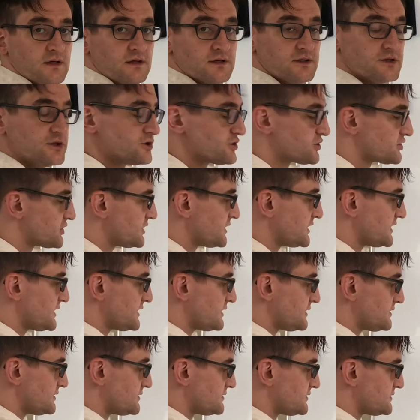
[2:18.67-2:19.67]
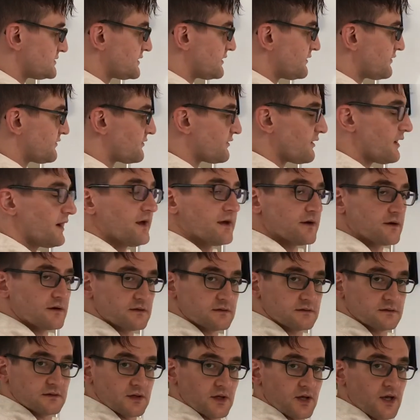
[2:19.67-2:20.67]
Usually
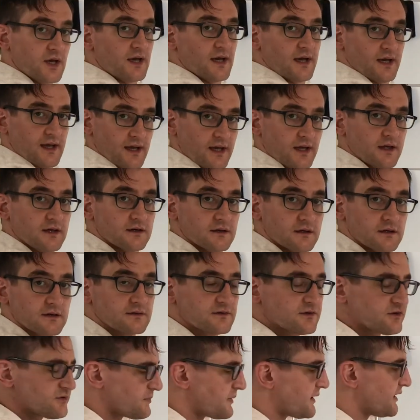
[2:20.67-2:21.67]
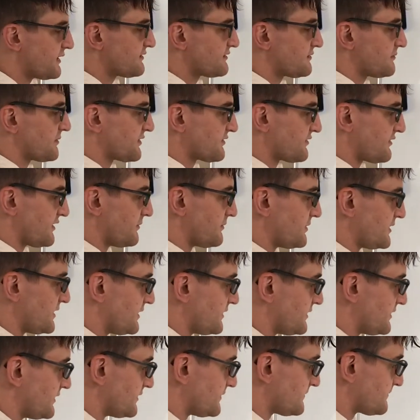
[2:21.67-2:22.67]
desire, anger, there's probably some excitement
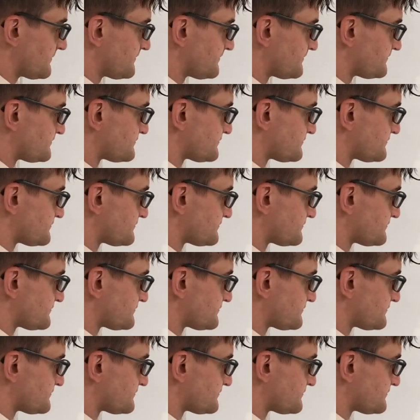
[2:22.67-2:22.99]
in here.